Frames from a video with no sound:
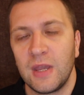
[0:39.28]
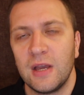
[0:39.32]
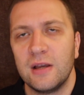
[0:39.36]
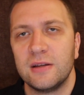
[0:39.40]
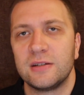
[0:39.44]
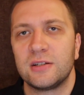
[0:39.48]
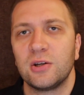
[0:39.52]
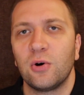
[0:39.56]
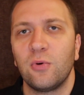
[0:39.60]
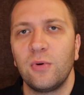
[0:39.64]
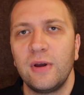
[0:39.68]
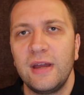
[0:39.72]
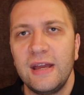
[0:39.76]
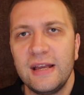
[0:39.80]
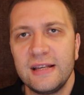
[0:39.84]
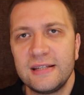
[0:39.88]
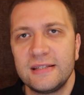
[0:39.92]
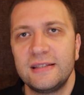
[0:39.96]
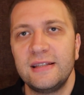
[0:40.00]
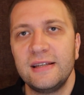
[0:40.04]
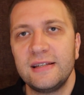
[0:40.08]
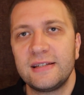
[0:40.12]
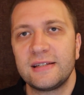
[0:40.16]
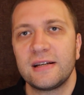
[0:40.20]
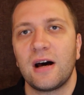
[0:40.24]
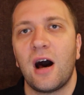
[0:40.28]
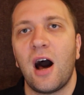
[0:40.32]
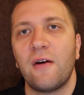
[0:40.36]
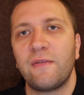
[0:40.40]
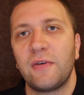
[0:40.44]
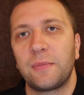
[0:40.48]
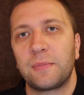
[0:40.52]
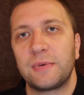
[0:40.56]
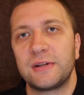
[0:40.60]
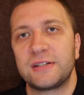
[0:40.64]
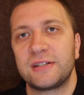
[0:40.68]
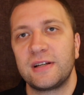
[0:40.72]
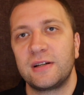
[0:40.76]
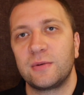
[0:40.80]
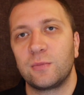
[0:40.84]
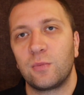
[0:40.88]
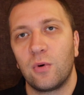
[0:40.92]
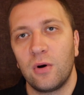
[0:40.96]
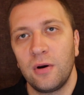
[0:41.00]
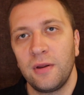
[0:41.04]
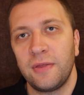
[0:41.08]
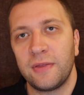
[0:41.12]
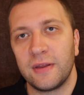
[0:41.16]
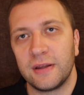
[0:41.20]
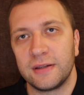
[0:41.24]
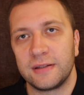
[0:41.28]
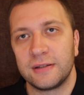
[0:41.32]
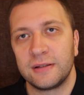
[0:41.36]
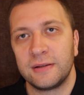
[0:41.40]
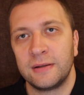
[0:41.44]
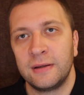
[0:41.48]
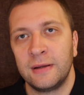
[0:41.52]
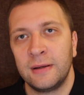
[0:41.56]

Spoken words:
So is this 0.5% worth it?